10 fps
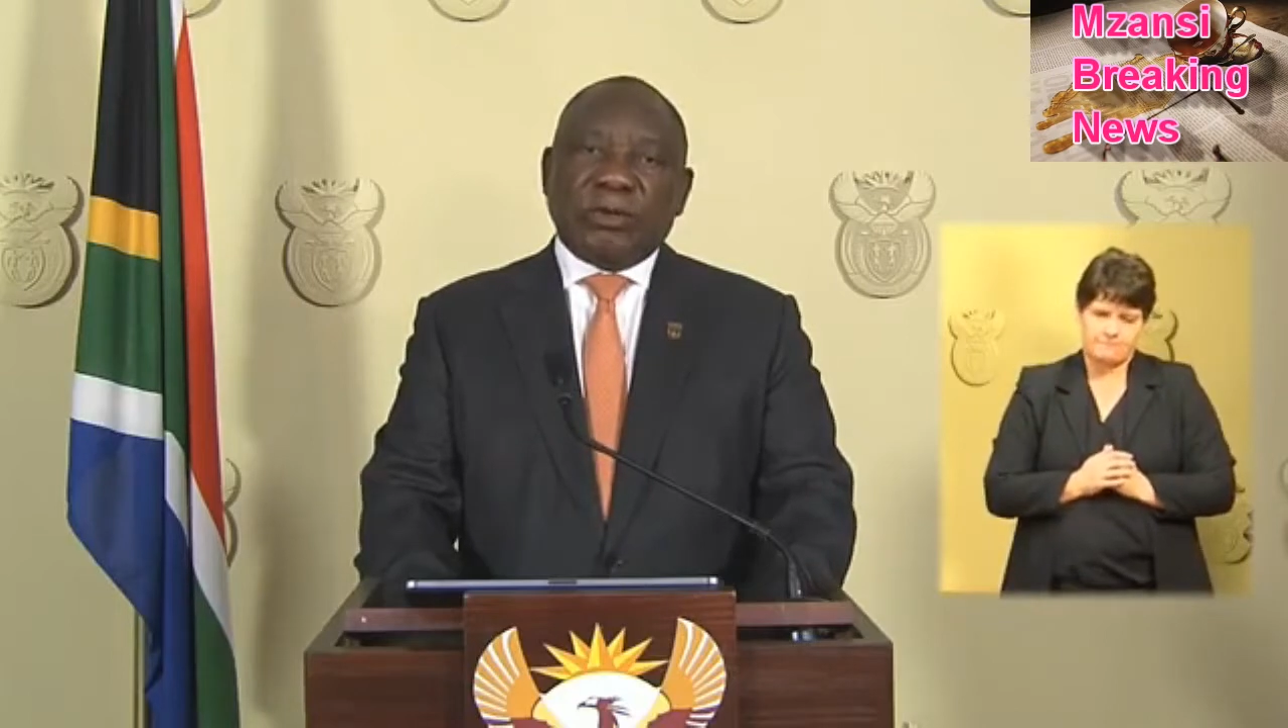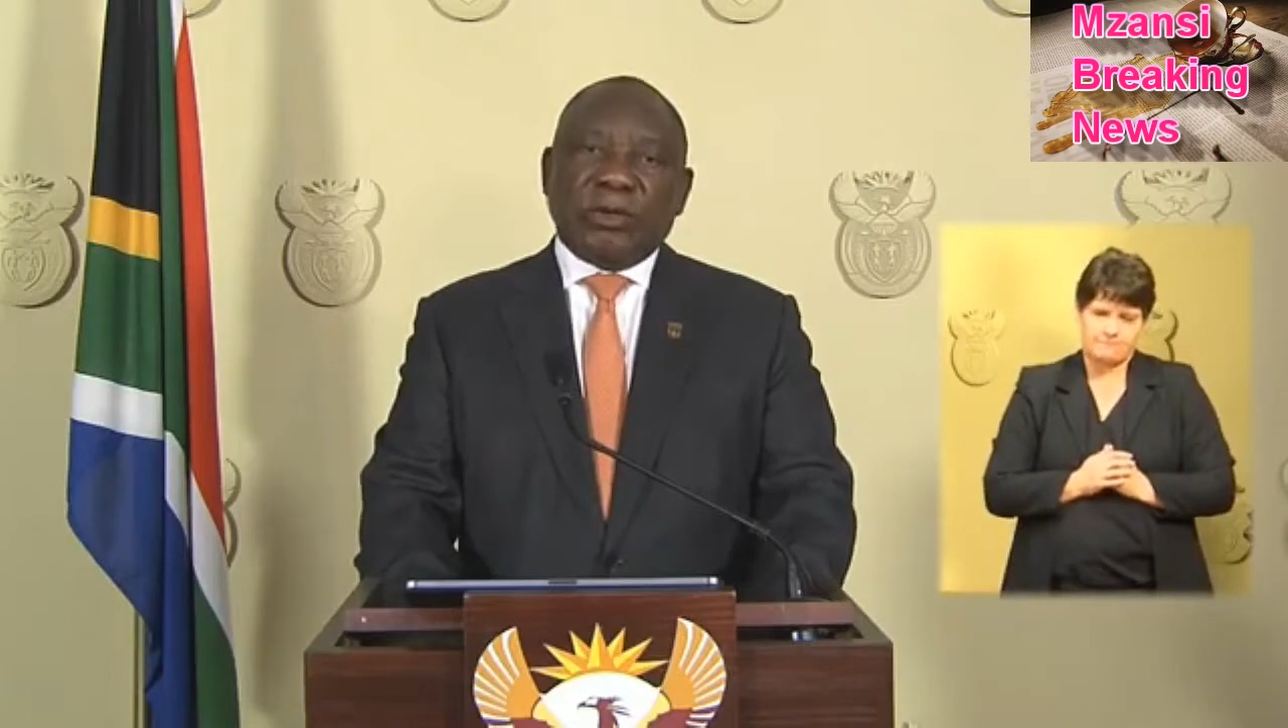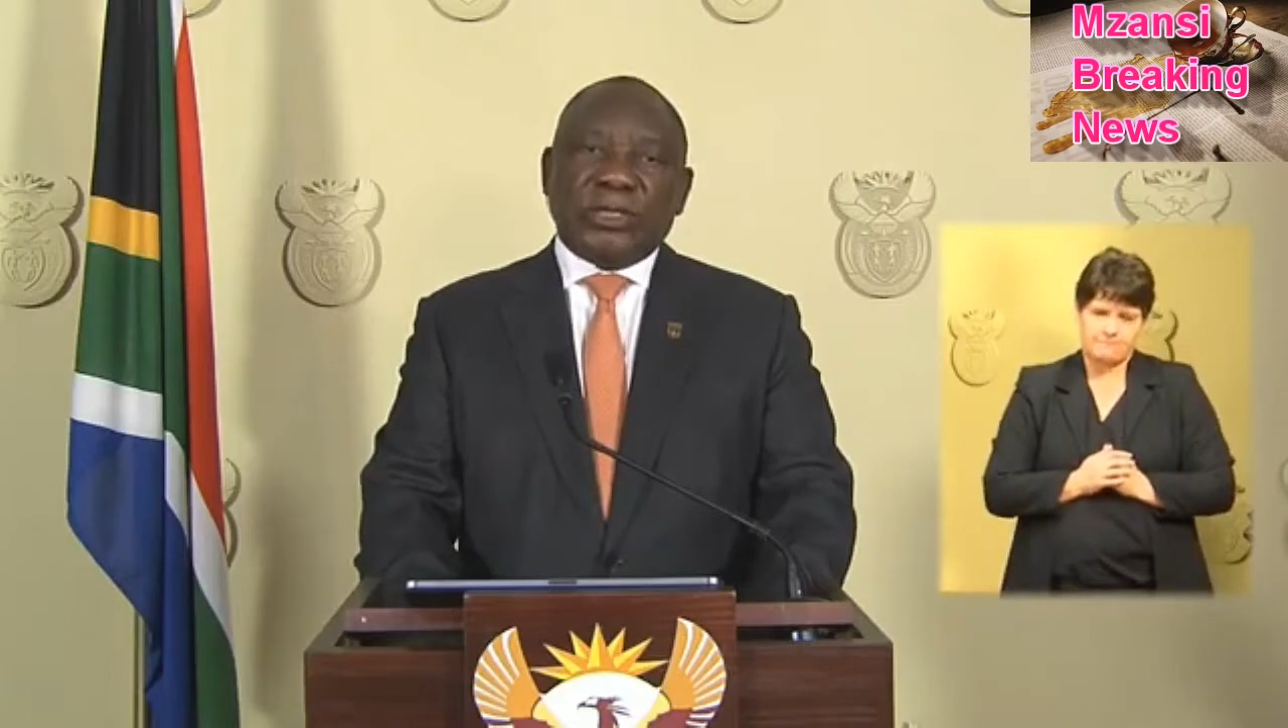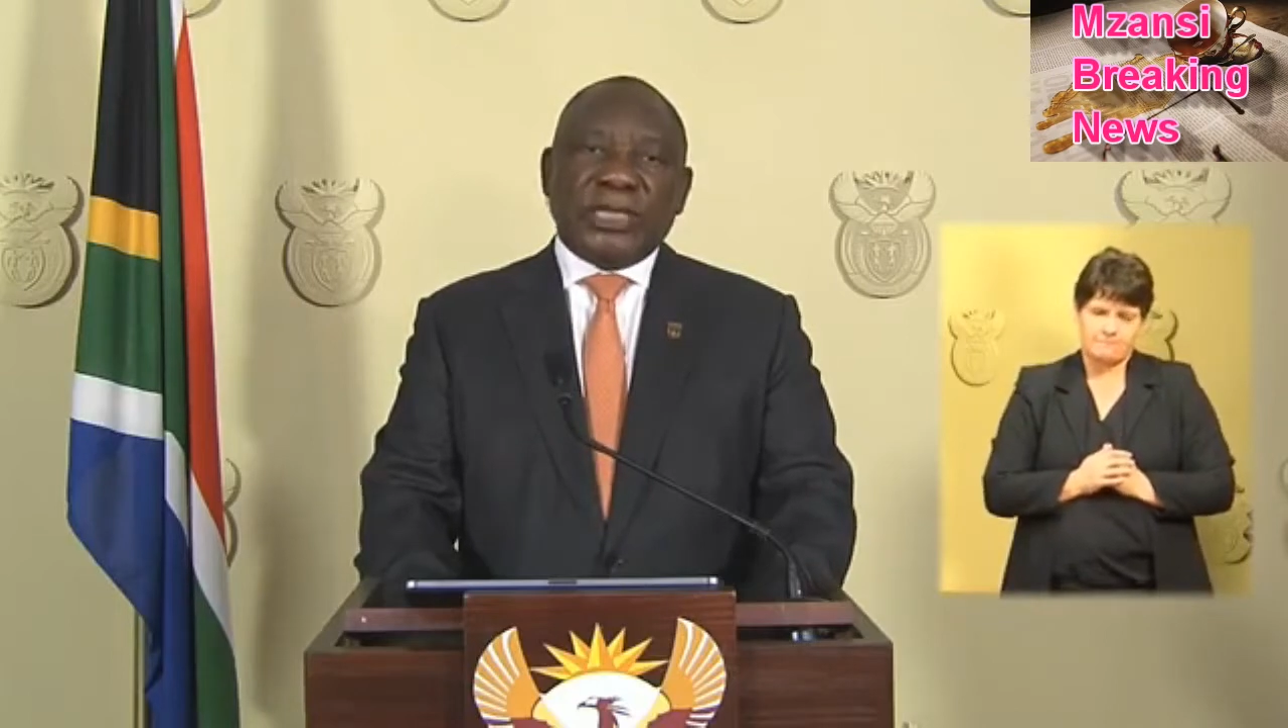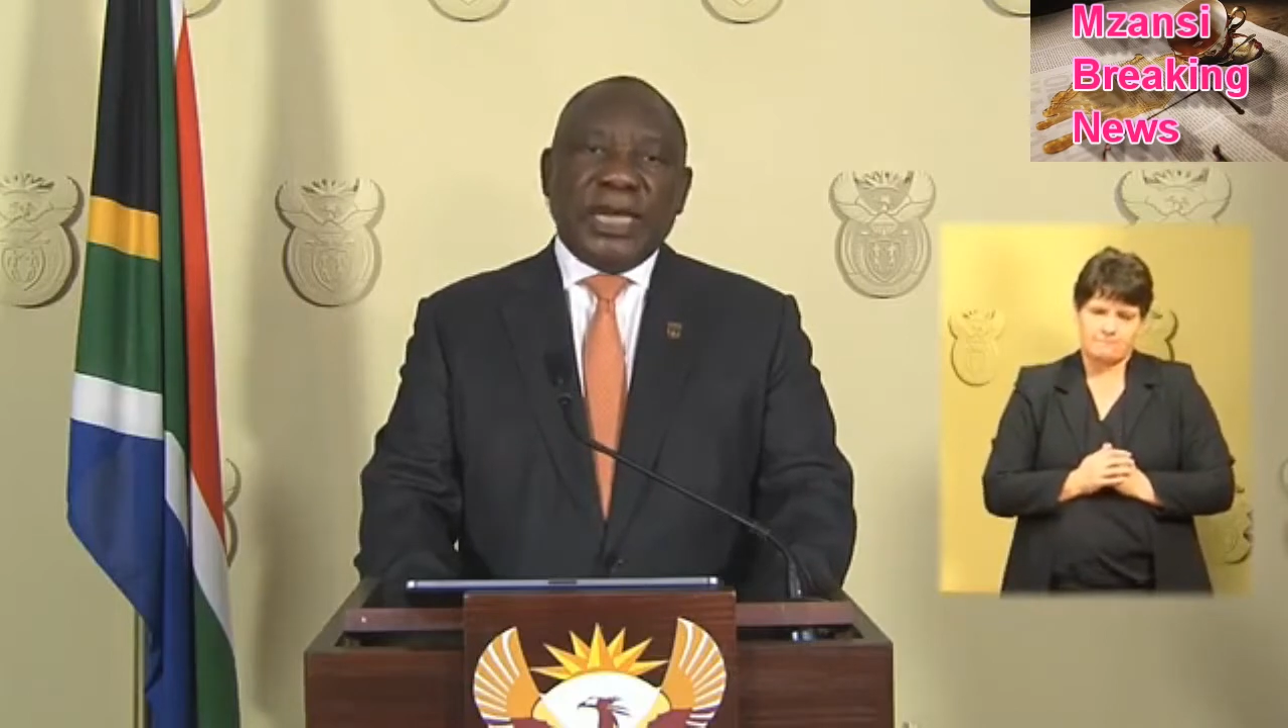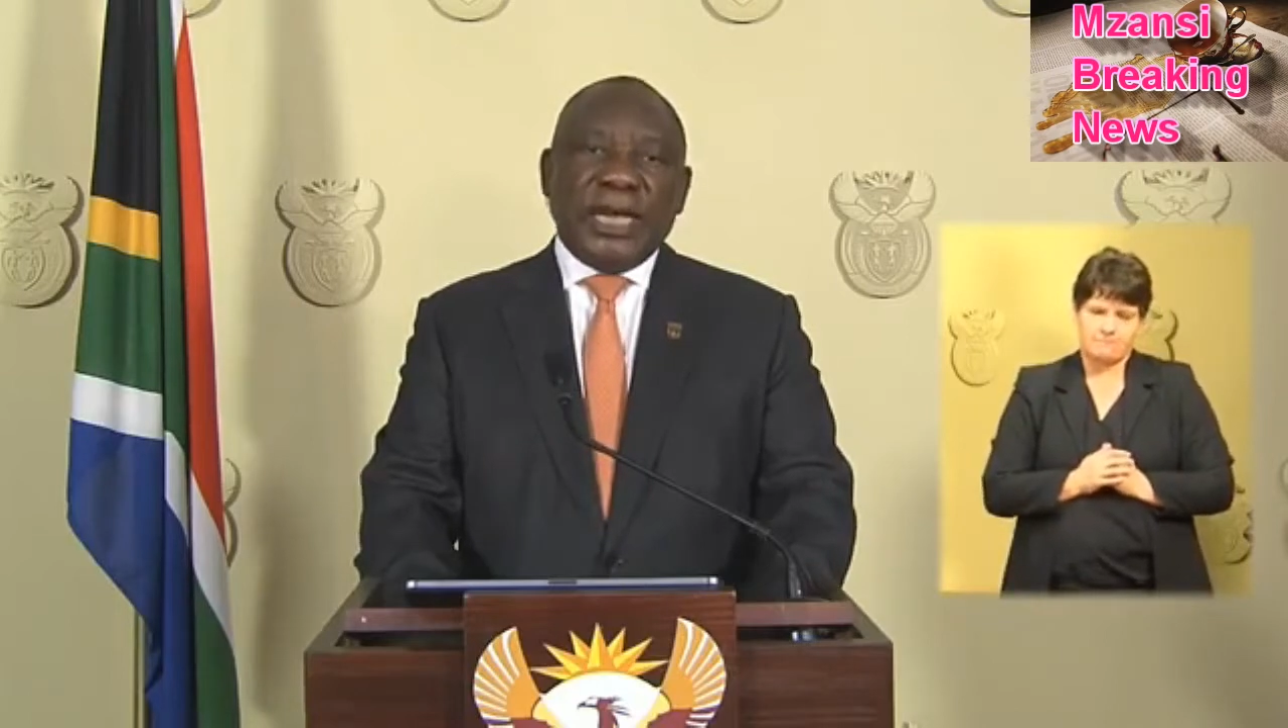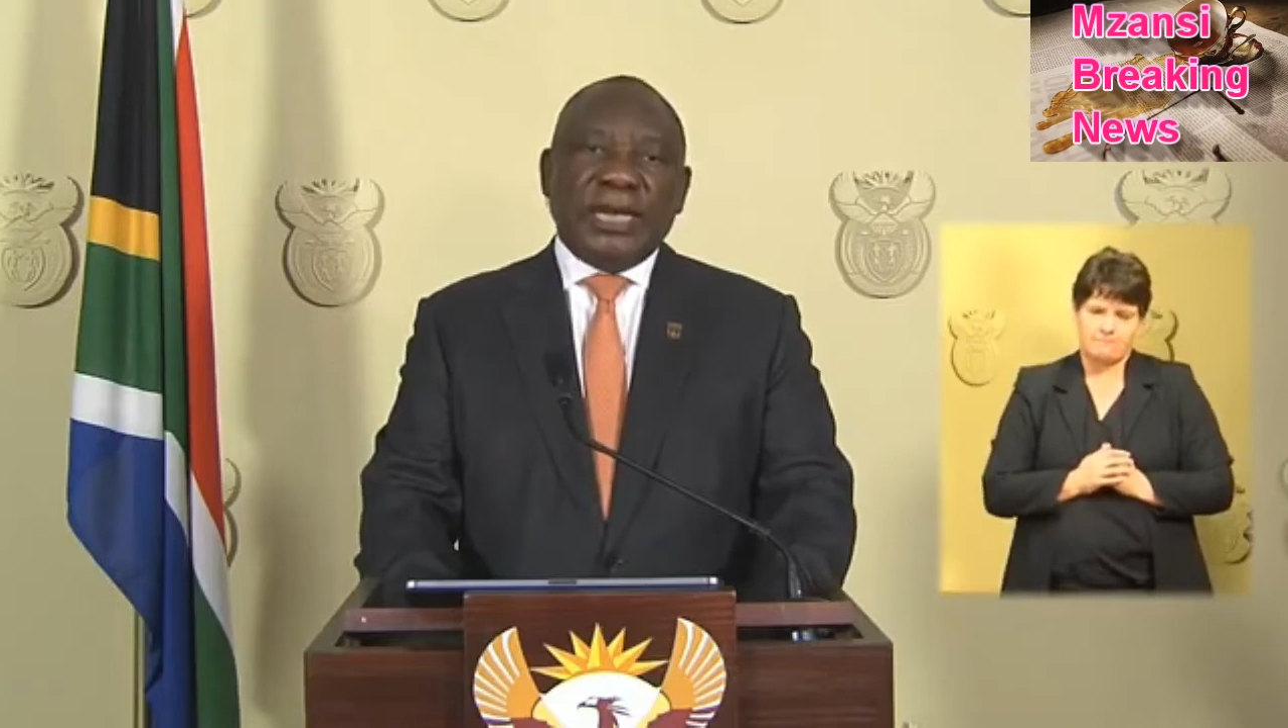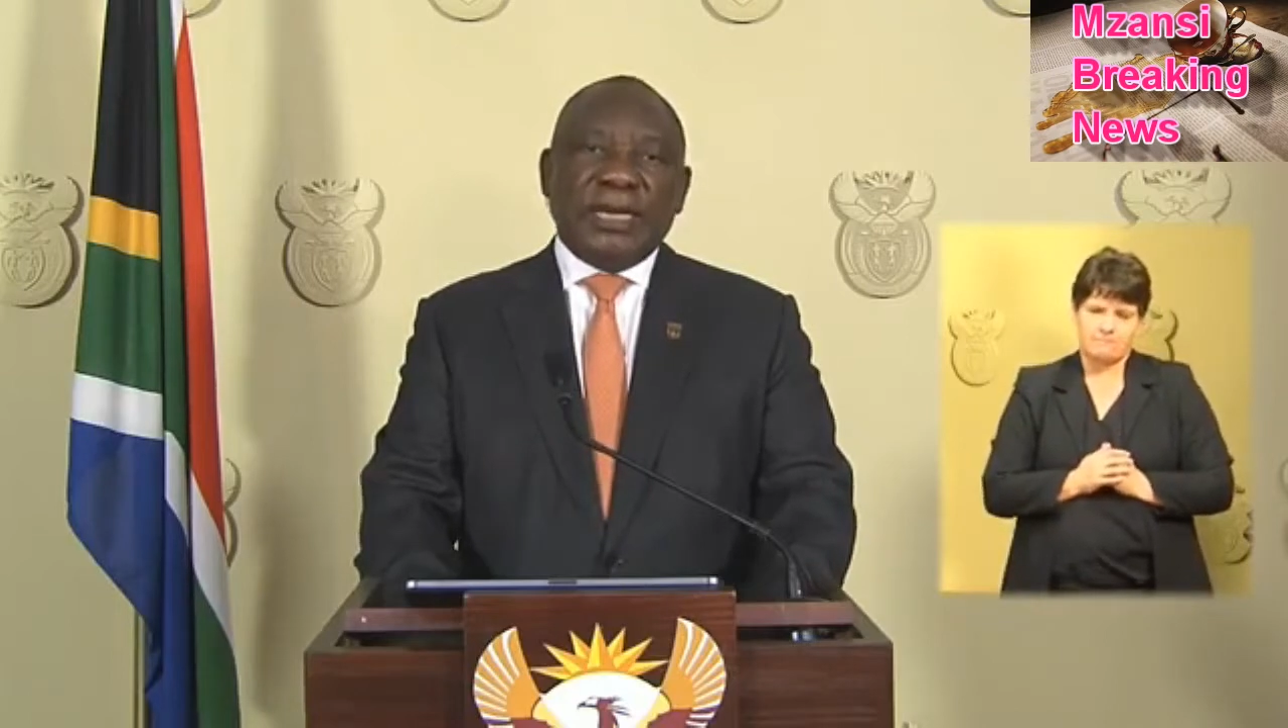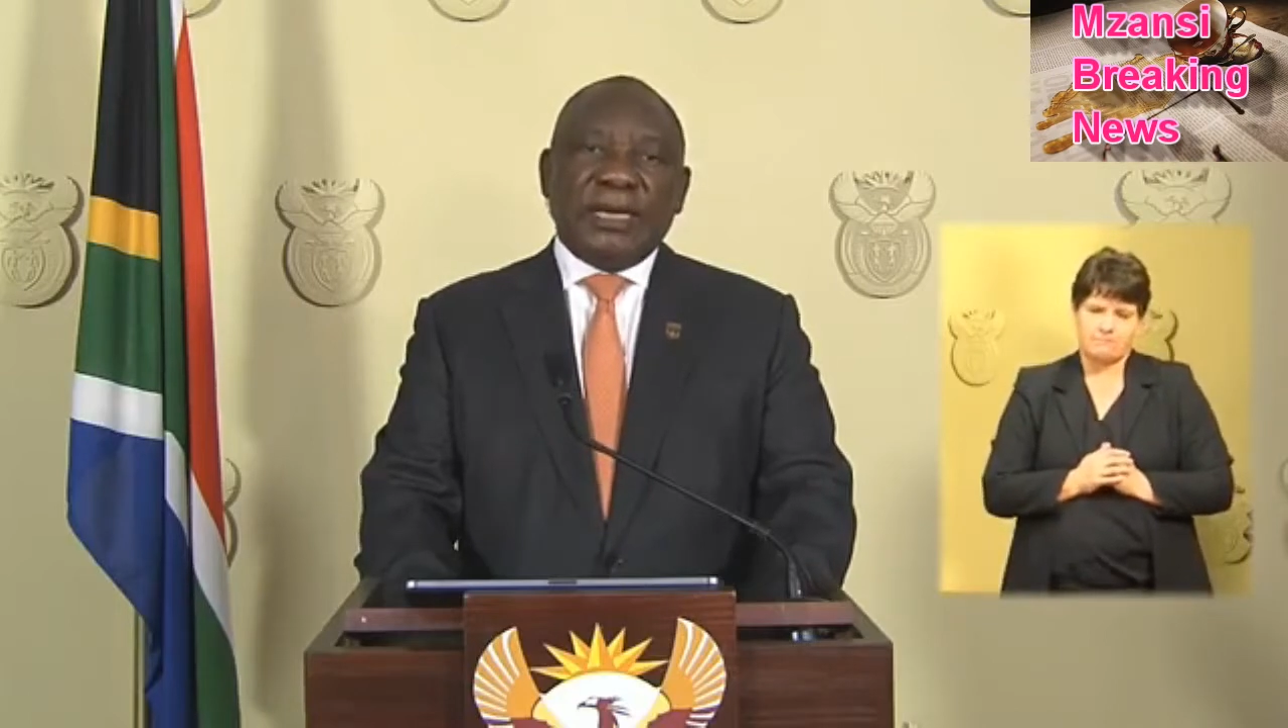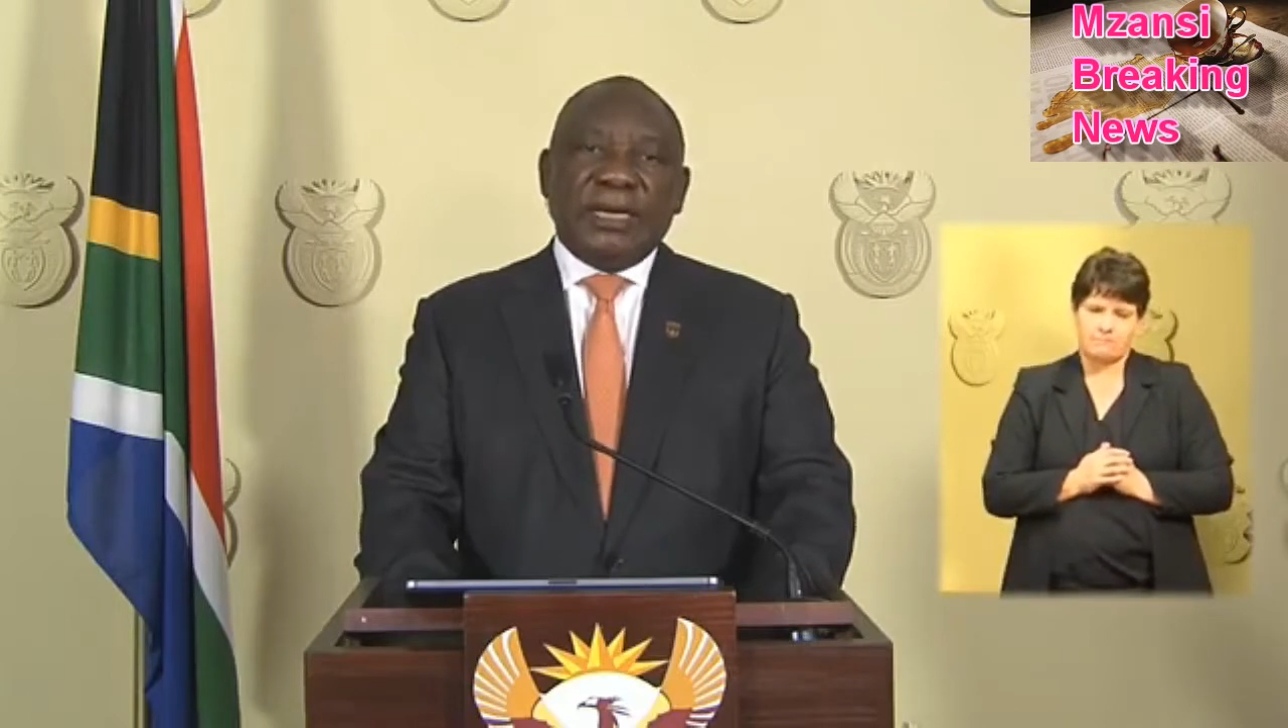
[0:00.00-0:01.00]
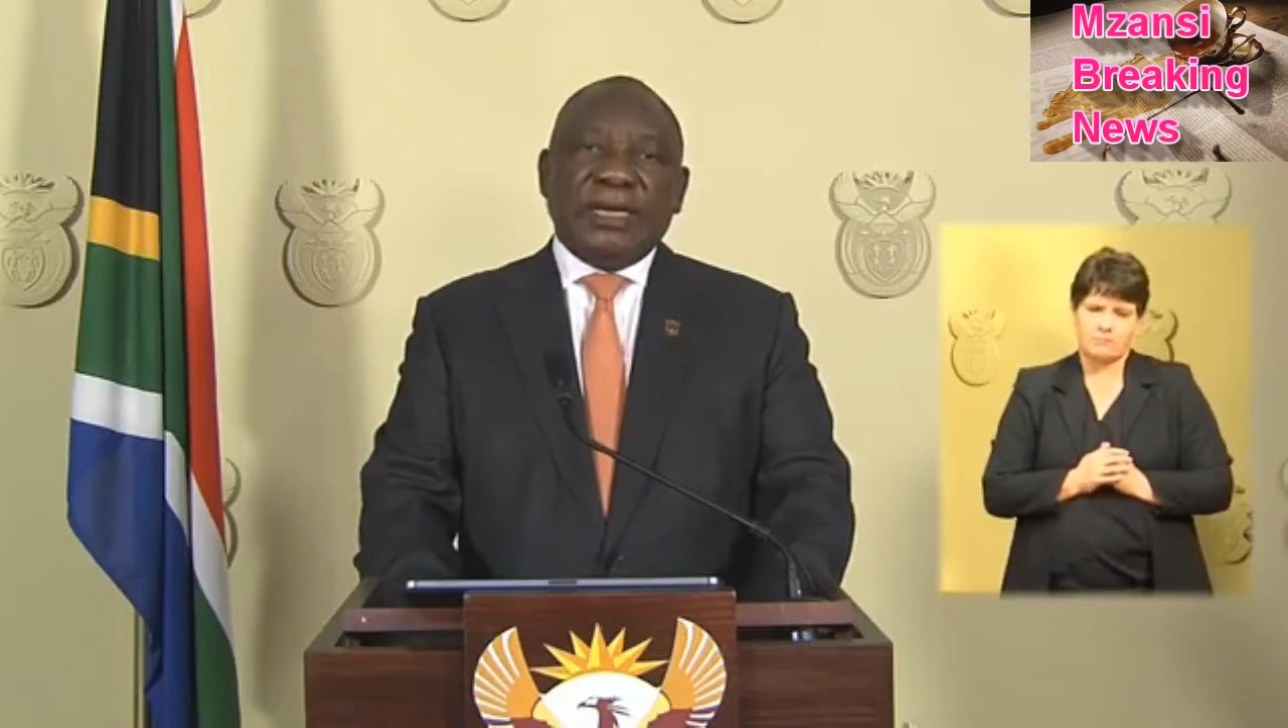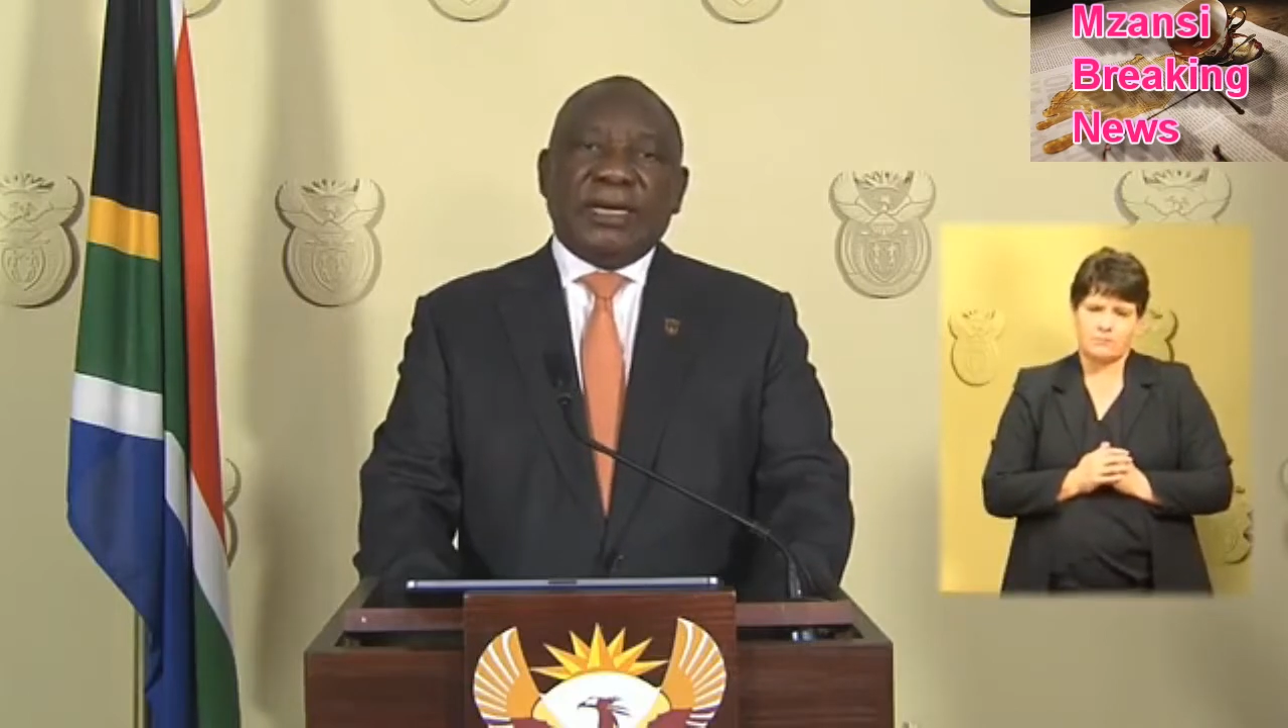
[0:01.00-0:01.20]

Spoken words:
contain